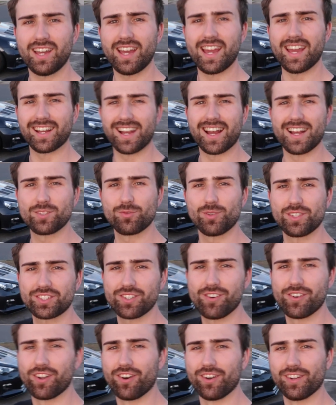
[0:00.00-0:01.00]
Hey guys, what's
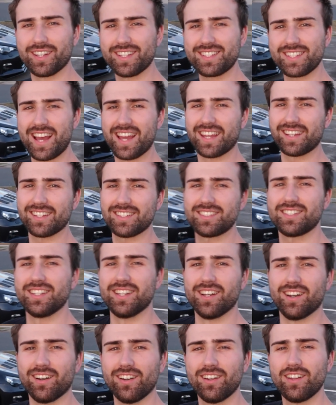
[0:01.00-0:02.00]
going on? It's Angus
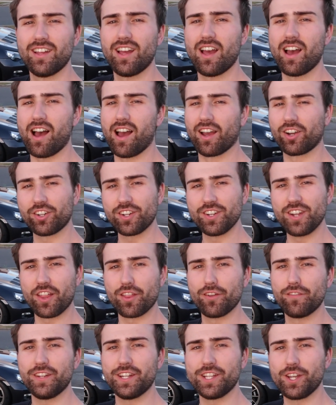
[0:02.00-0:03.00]
here. I got
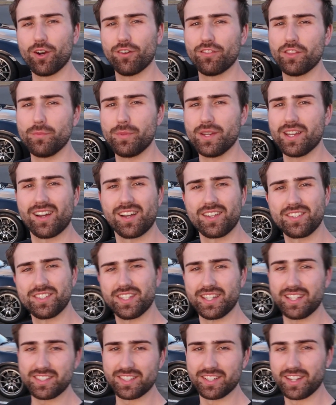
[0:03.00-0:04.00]
another video of the
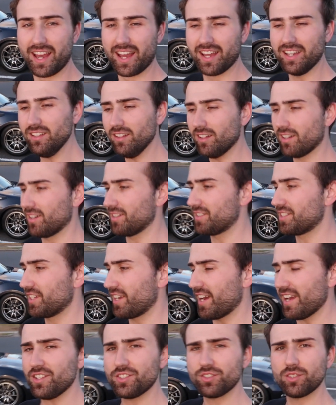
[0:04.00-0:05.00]
BRZ today.
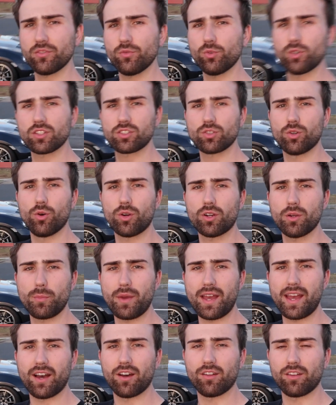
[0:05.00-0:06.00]
Today I sort of want to talk
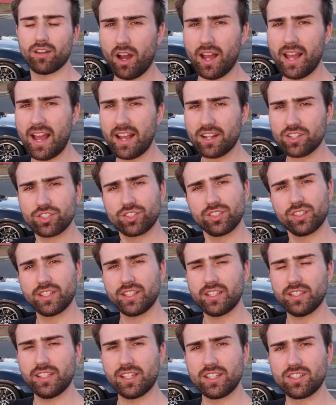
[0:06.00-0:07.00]
about, I
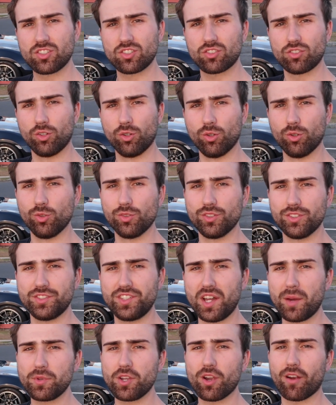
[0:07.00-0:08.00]
actually installed
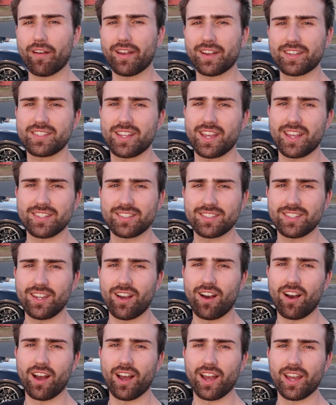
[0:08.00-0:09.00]
WRX
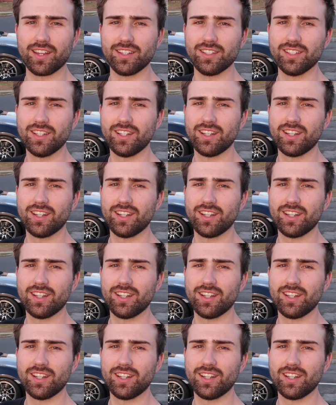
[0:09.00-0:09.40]
STI